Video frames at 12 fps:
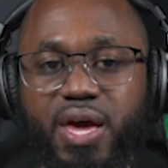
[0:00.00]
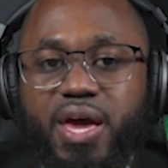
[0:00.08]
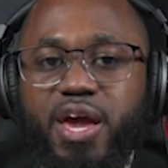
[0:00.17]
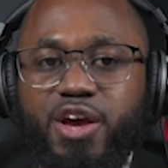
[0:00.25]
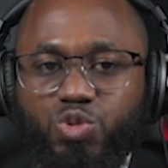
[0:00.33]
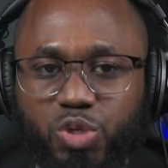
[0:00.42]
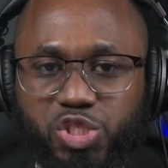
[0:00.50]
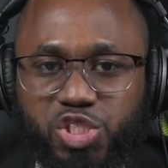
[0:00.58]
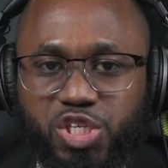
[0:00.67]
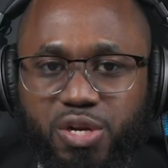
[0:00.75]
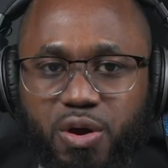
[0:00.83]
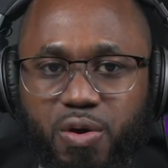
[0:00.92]
here's what you
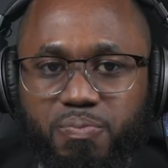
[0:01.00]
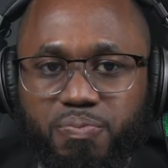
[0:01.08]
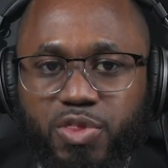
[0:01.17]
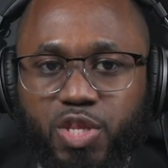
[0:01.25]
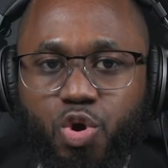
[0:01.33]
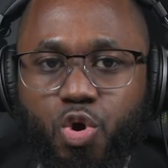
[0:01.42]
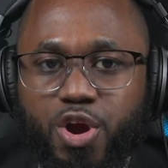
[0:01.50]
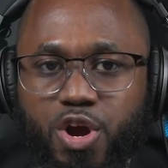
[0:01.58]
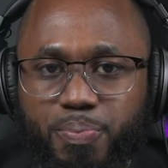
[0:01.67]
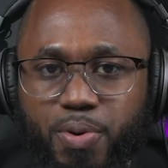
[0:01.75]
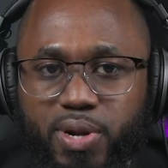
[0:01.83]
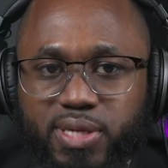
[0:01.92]
should know. The core
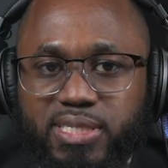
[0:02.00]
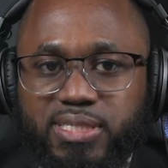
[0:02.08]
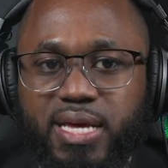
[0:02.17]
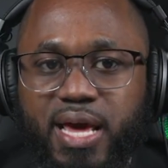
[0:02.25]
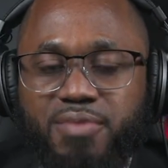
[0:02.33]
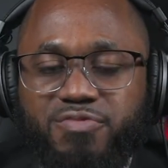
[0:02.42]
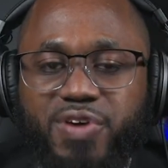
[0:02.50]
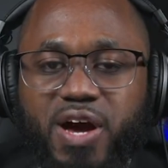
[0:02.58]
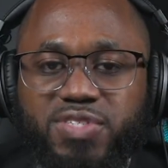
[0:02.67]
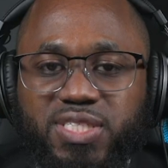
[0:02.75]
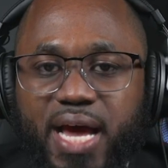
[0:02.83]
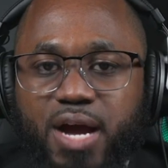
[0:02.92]
components is the
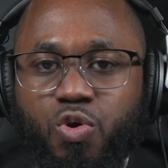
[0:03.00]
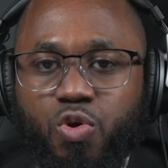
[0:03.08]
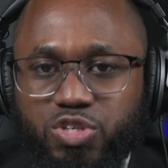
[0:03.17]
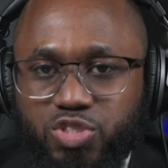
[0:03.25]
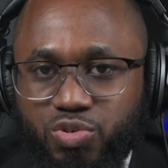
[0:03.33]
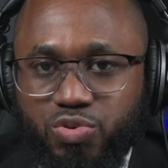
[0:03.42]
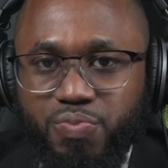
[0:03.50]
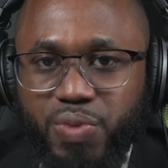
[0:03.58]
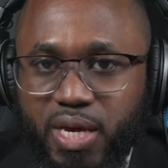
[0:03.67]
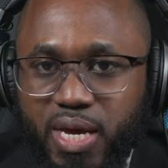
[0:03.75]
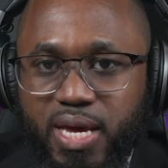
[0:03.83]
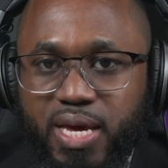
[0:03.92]
M5 Stack Core 2,
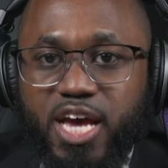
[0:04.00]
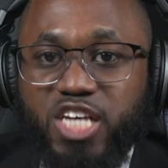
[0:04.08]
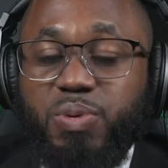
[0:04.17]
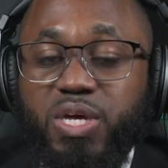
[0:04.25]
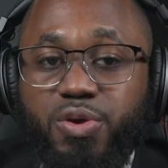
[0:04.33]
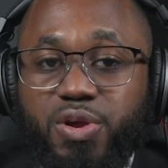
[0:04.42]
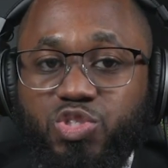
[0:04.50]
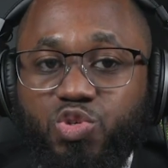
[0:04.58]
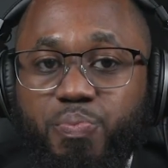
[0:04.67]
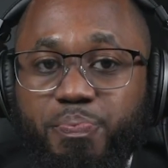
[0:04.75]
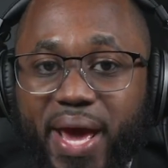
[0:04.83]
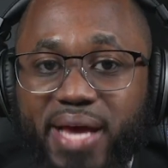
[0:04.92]

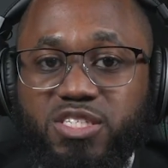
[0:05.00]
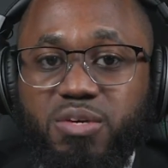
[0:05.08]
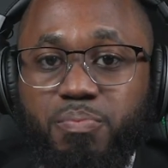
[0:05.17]
ESP32 based